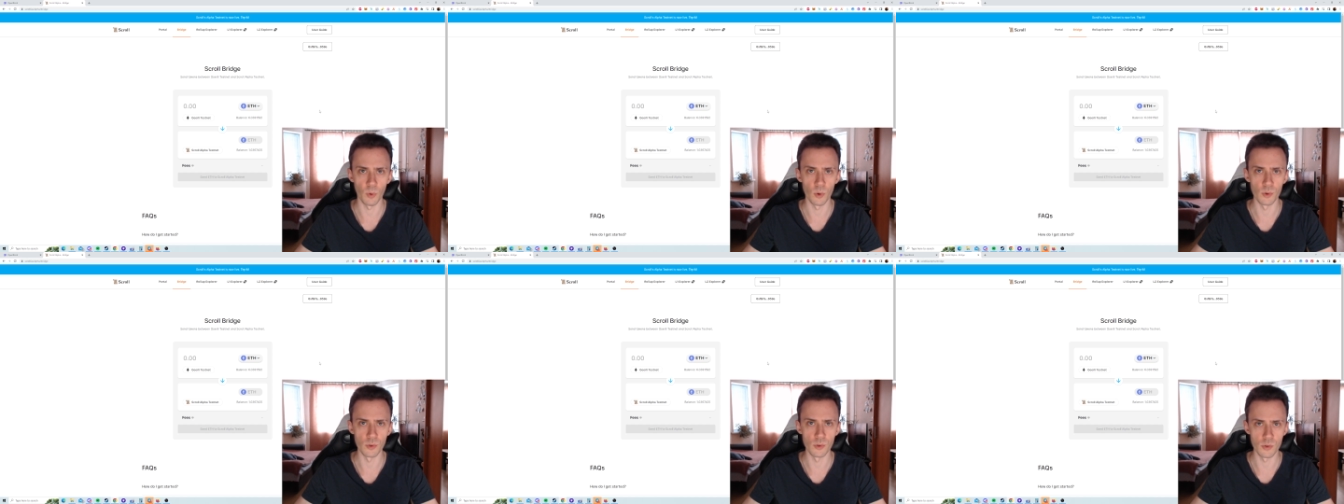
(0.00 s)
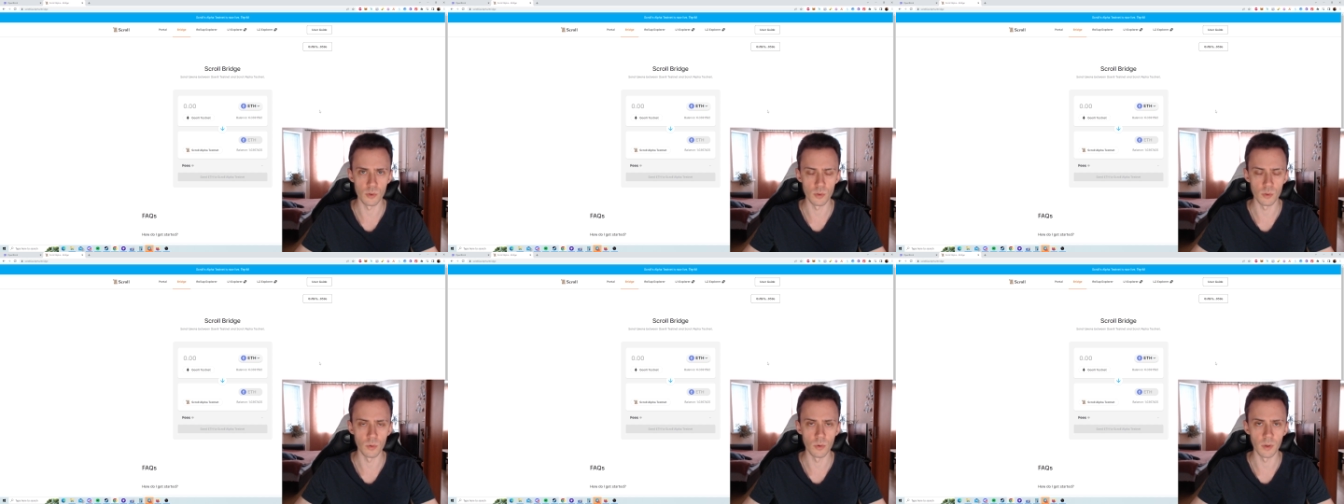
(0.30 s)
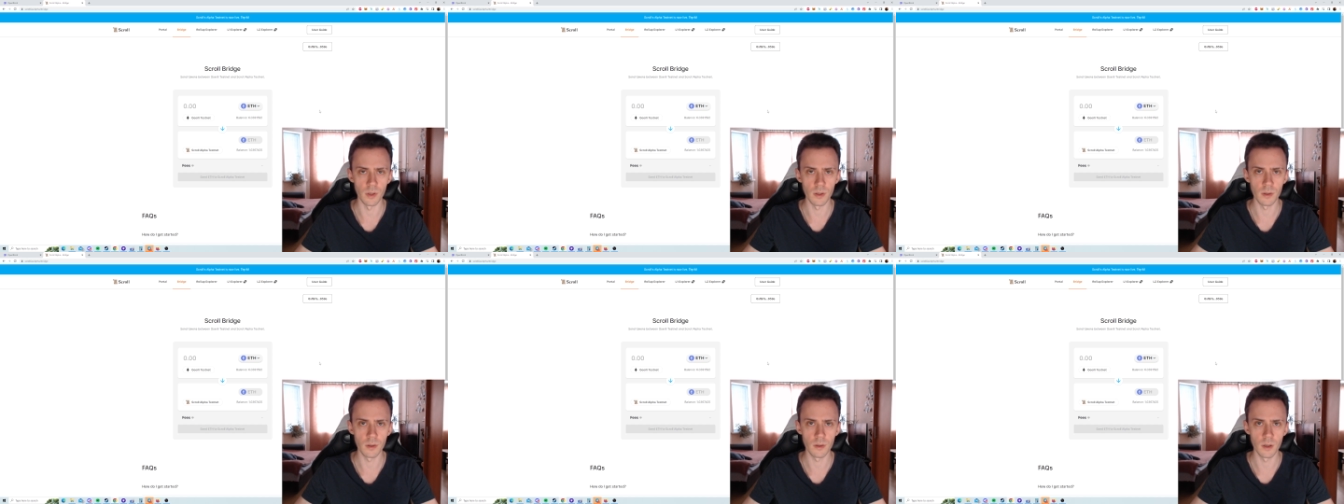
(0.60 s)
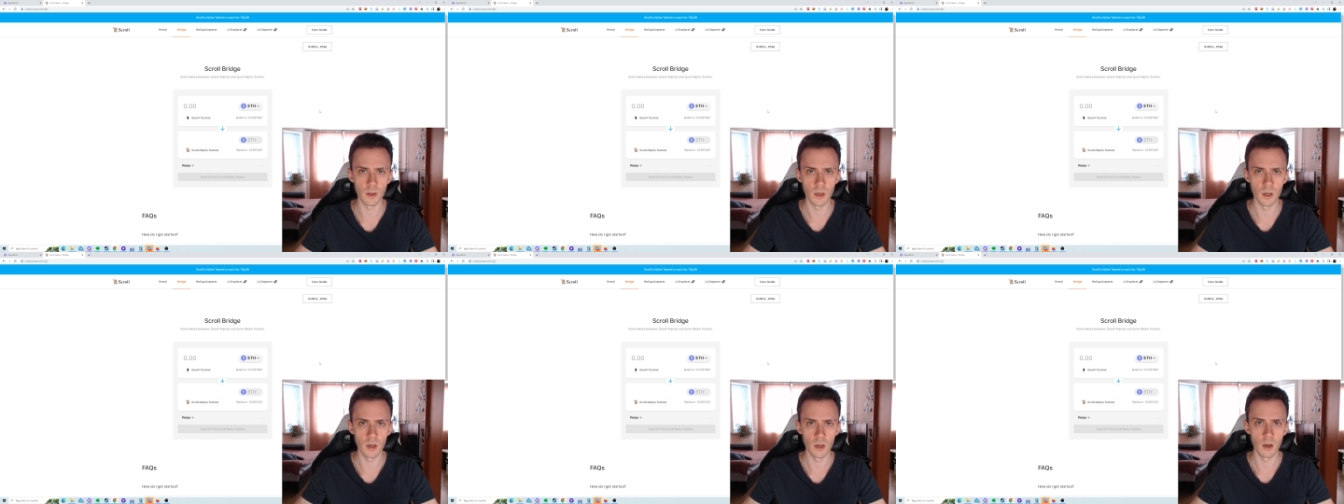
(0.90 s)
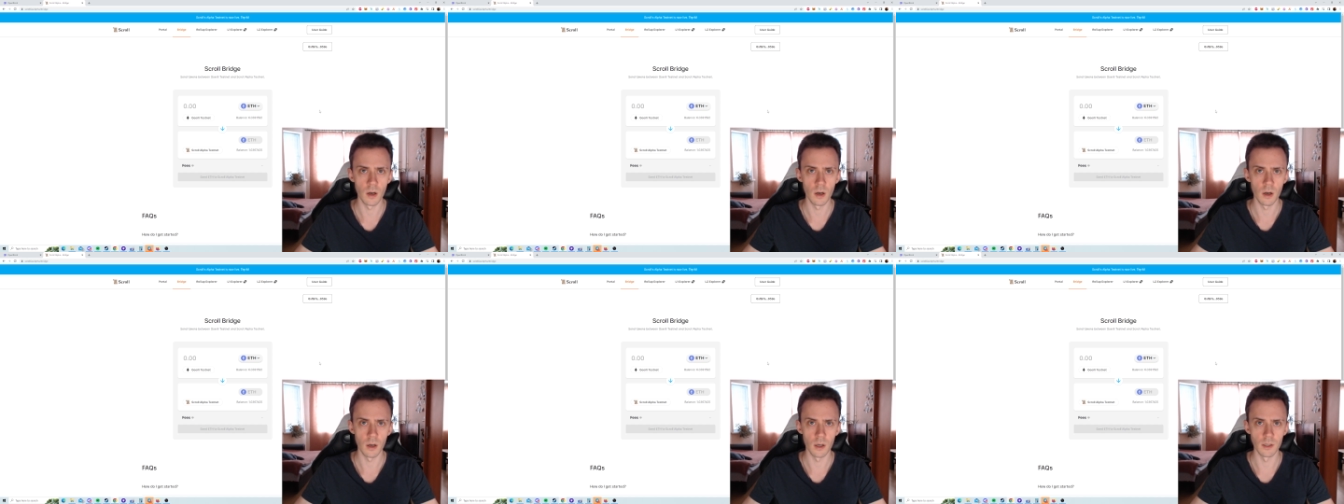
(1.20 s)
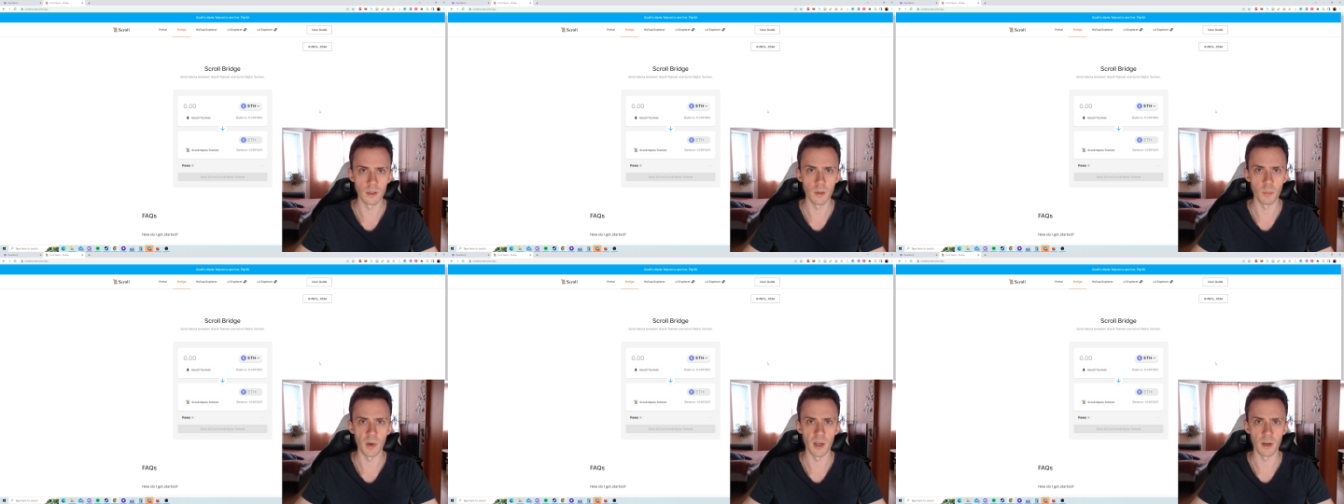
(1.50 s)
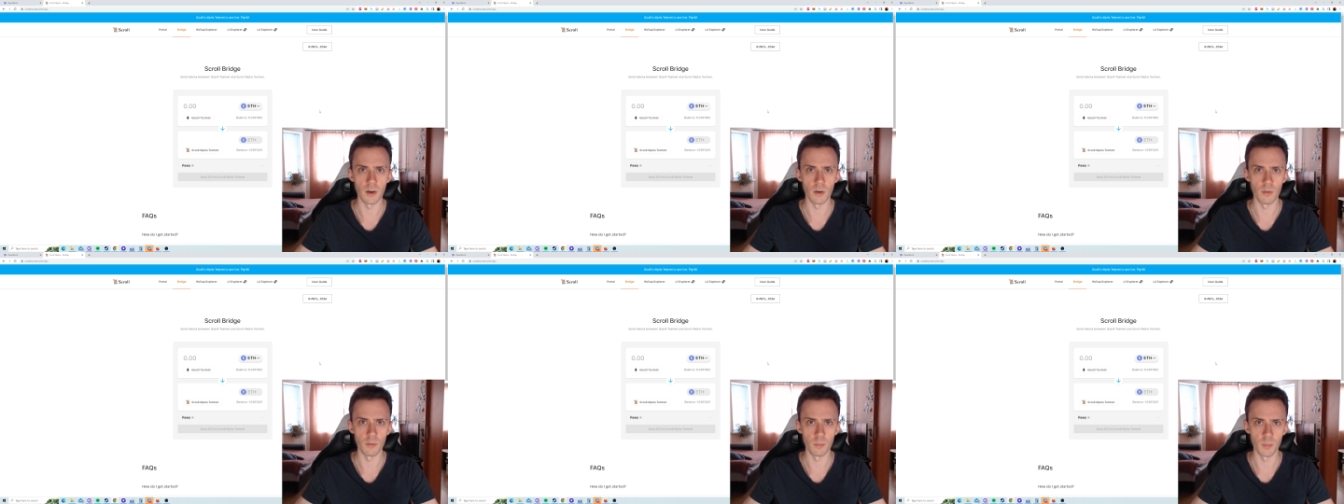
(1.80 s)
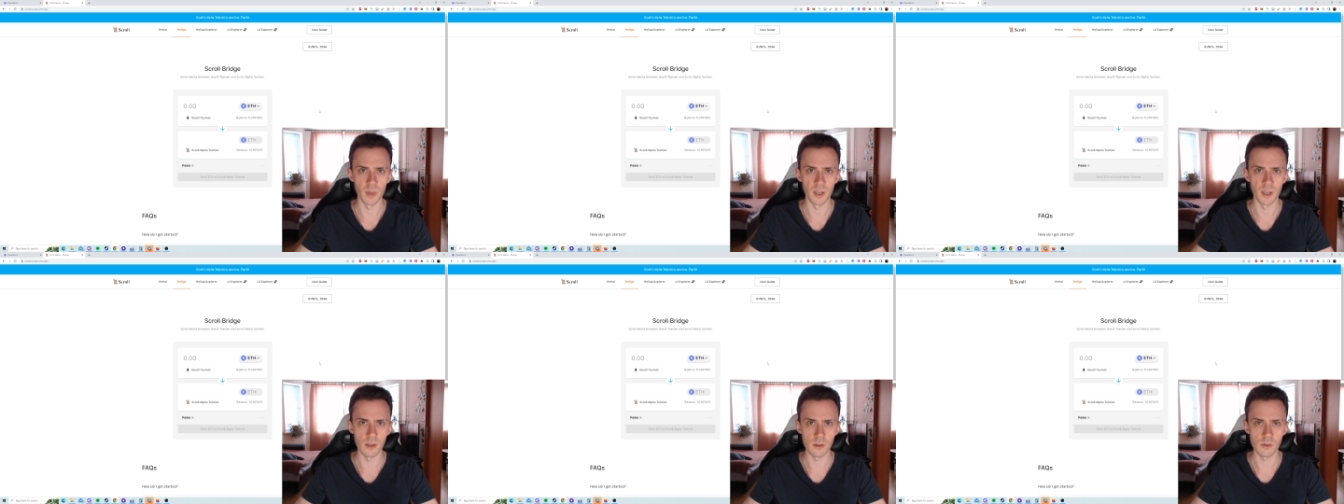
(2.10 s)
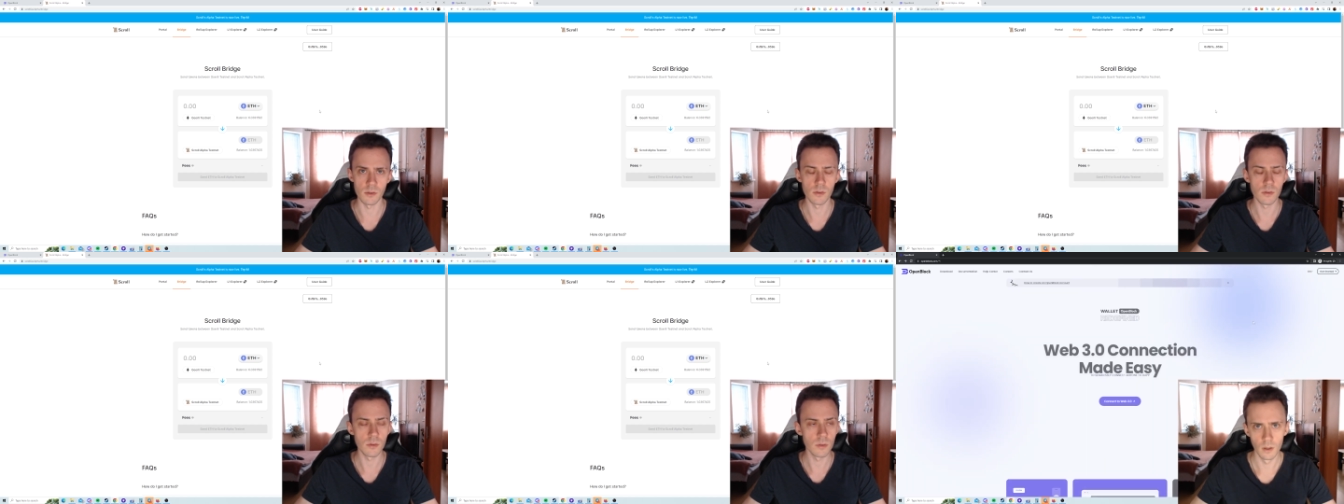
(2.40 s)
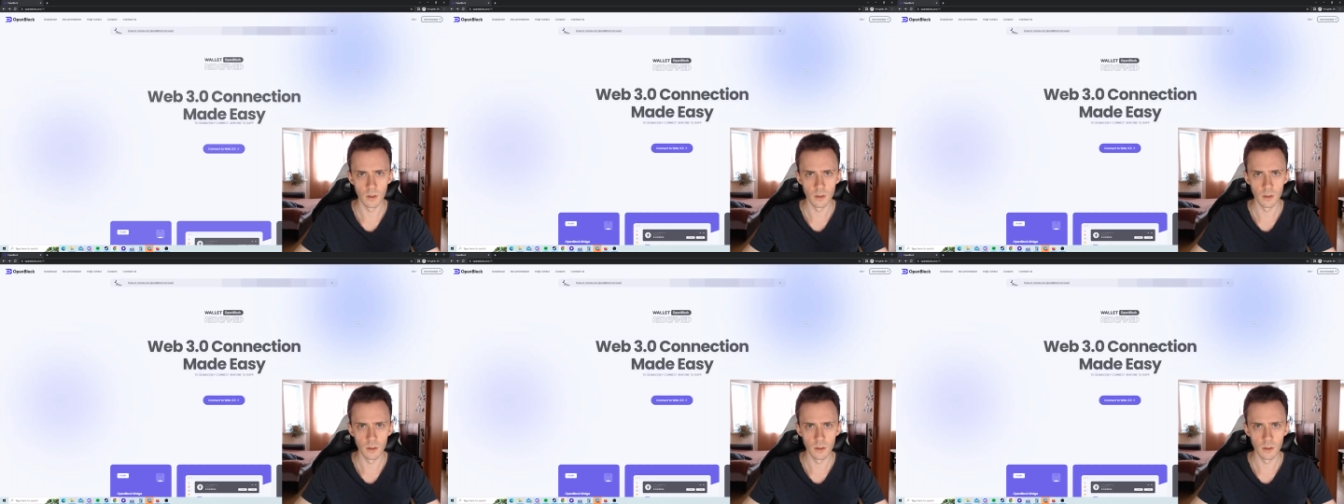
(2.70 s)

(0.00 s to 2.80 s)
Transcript: point two E T H in a matter of minutes.